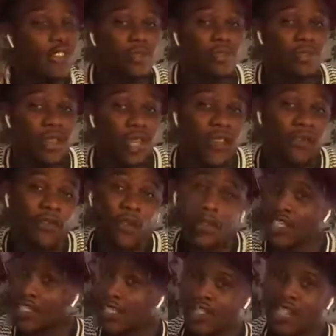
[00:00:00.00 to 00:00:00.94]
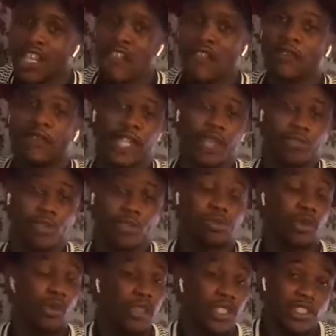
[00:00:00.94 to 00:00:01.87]
2, 3, 4 days for them to
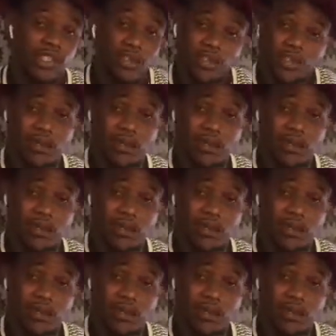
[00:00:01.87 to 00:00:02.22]
plug it on those